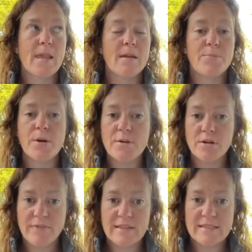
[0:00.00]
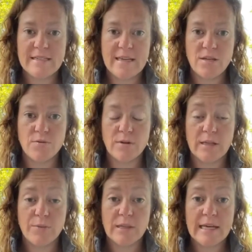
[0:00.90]
perimeter fencing that you
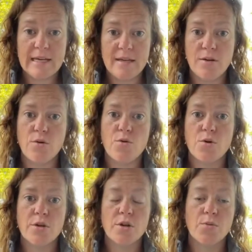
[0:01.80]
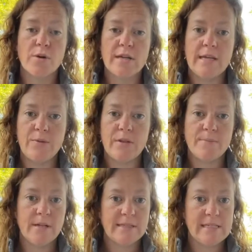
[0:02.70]
really would like, or you're working with a
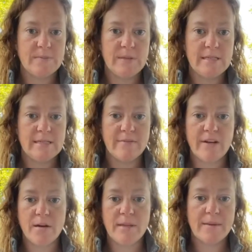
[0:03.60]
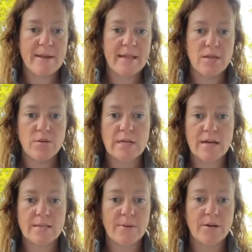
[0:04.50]
multi-species environment like Molly, you
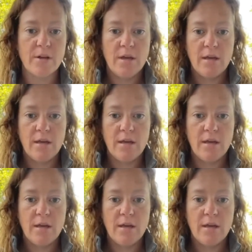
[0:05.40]
talked about.